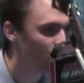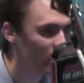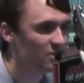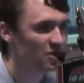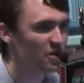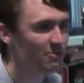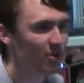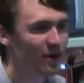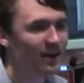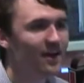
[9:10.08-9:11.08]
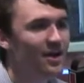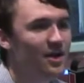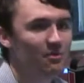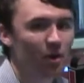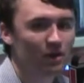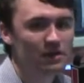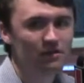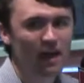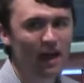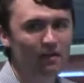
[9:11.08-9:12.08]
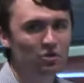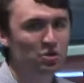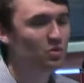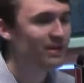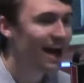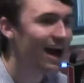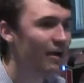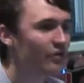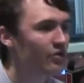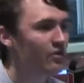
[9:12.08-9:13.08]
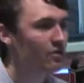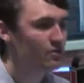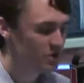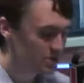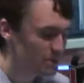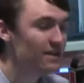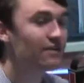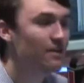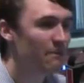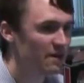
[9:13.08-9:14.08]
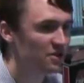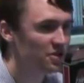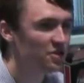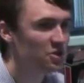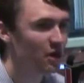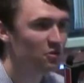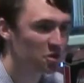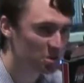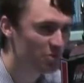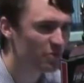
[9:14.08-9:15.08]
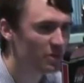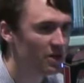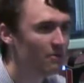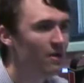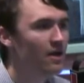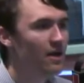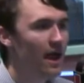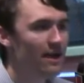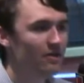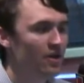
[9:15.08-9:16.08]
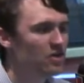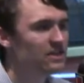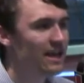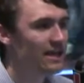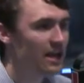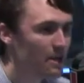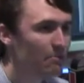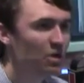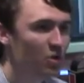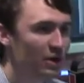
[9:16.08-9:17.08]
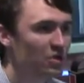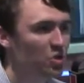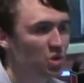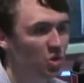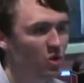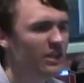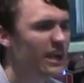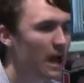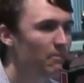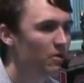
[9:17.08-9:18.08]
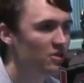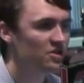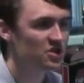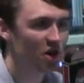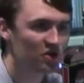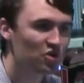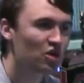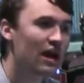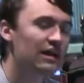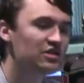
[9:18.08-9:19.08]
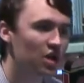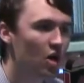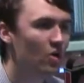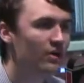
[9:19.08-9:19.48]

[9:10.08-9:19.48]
we, Turning Point, that do not speak the message of true freedom. Yeah. And there is a hypocritical crony capitalist underlying tone.